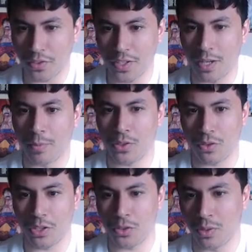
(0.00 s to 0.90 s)
Sun
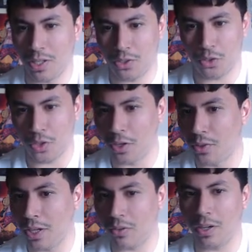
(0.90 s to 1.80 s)
Amaterasu like a Susanna
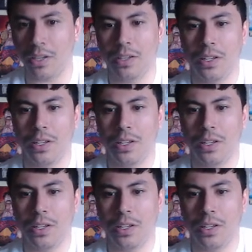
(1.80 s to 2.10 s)
deck, right?